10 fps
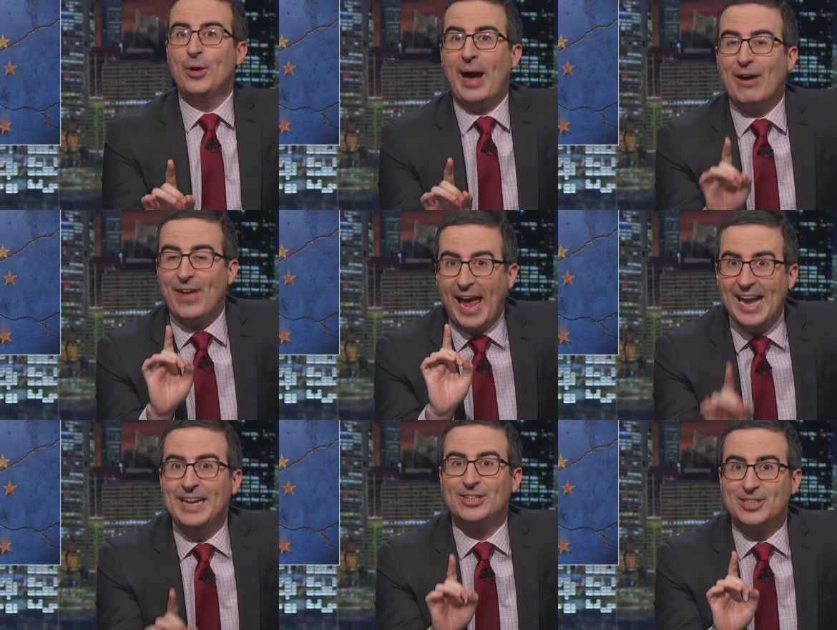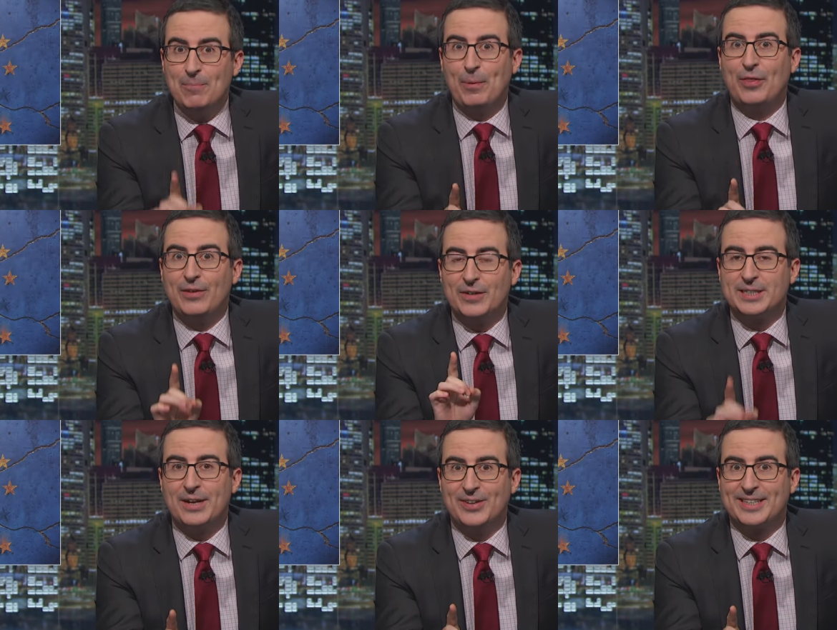you have any sympathy for
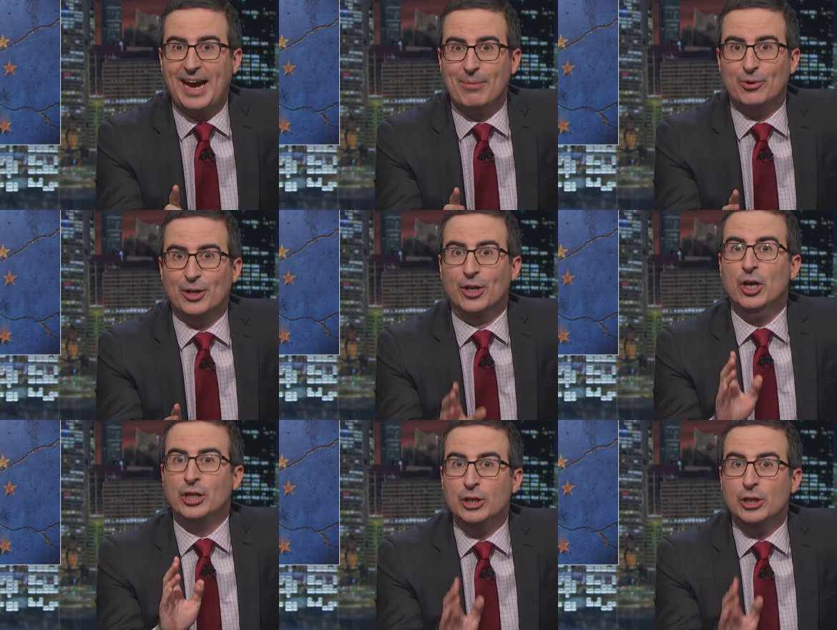David Cameron,